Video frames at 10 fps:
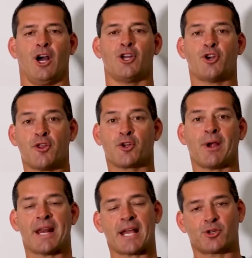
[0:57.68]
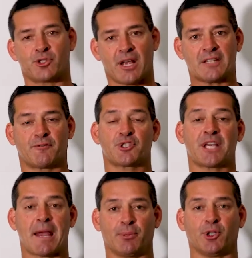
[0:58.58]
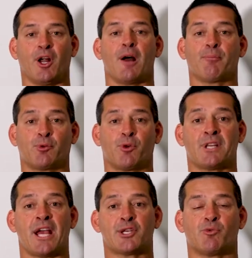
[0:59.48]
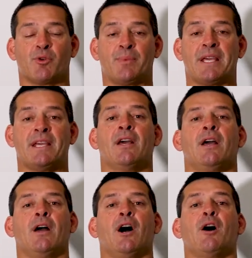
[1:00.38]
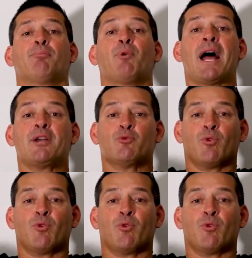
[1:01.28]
Another great exercise for scapular upward rotation would be upright